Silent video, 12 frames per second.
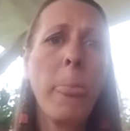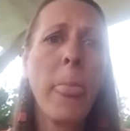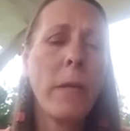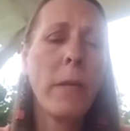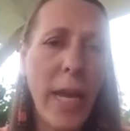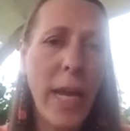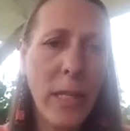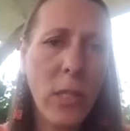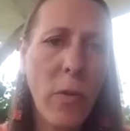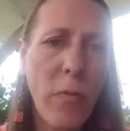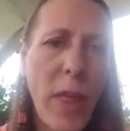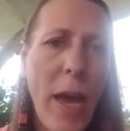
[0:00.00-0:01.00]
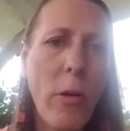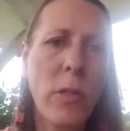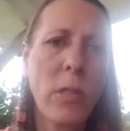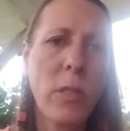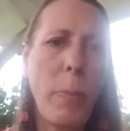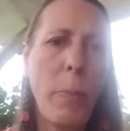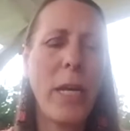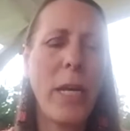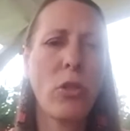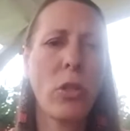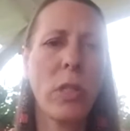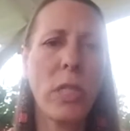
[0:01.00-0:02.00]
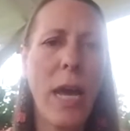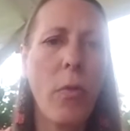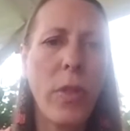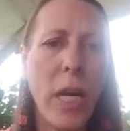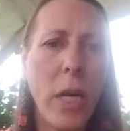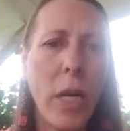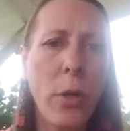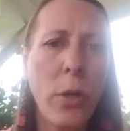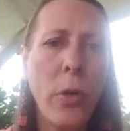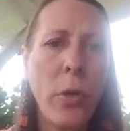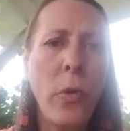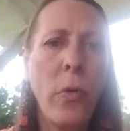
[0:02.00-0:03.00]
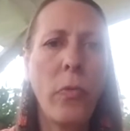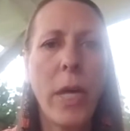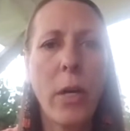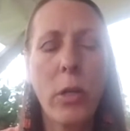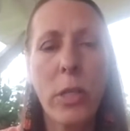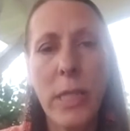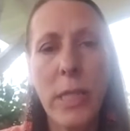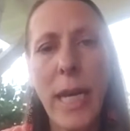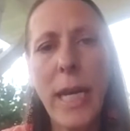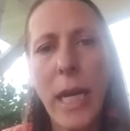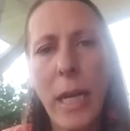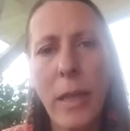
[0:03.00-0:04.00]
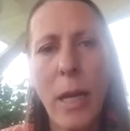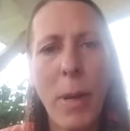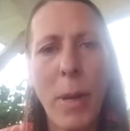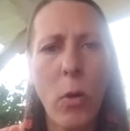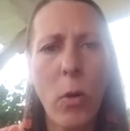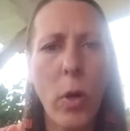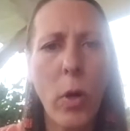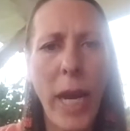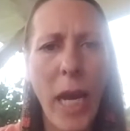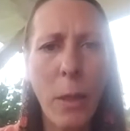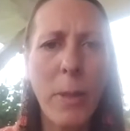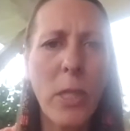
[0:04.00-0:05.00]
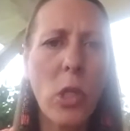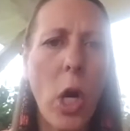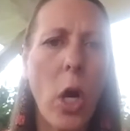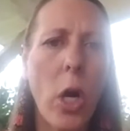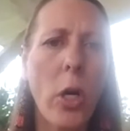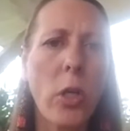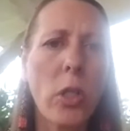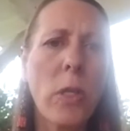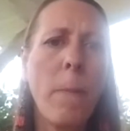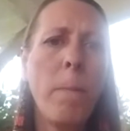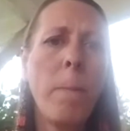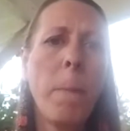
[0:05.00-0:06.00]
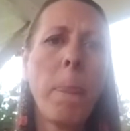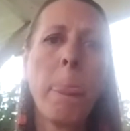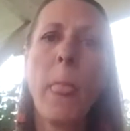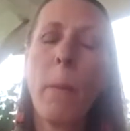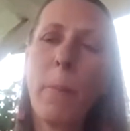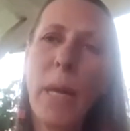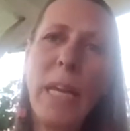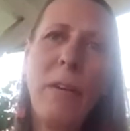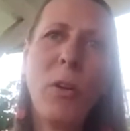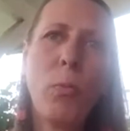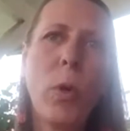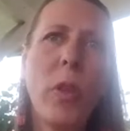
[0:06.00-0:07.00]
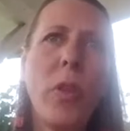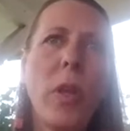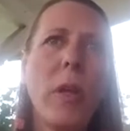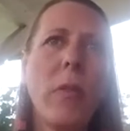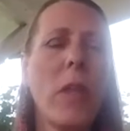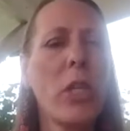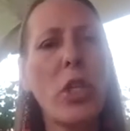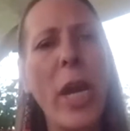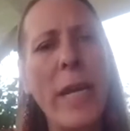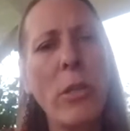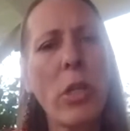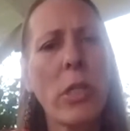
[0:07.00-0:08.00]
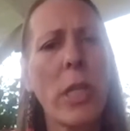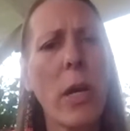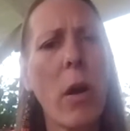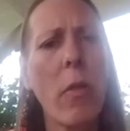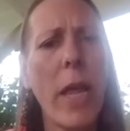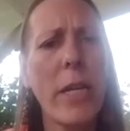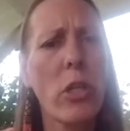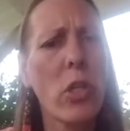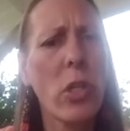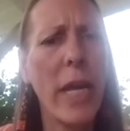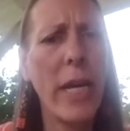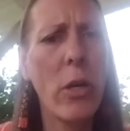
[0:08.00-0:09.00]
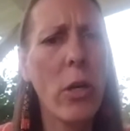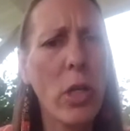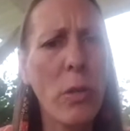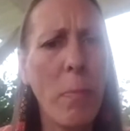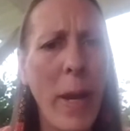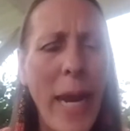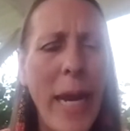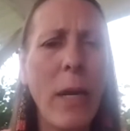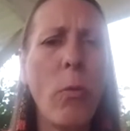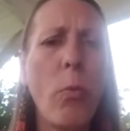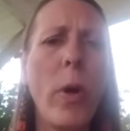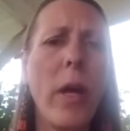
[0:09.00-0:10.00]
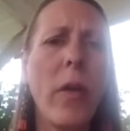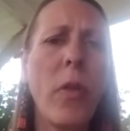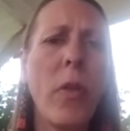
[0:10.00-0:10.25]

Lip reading: tens of thousands of patients out there that are seeking their medical cannabis cards. But even with the changes that our legislators made with